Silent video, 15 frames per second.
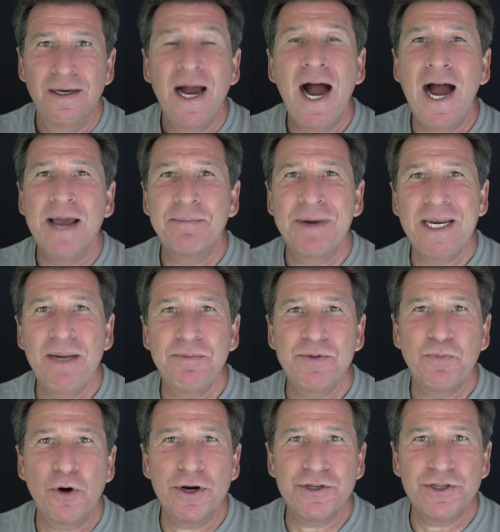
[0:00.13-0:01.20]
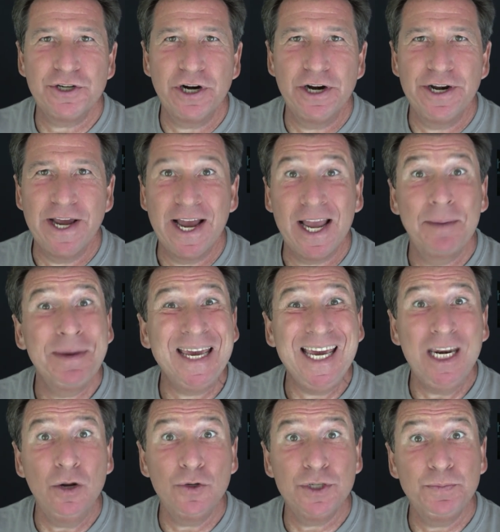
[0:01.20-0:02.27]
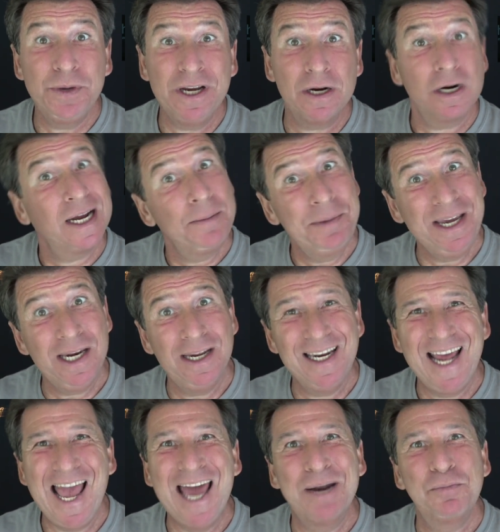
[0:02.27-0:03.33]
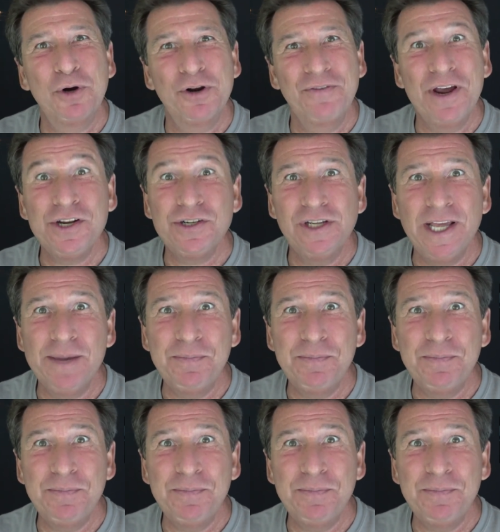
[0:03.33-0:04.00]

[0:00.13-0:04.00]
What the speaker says: Hi, my name is Boris Cherniak. I'm a keynote speaker, comedian, and a motivational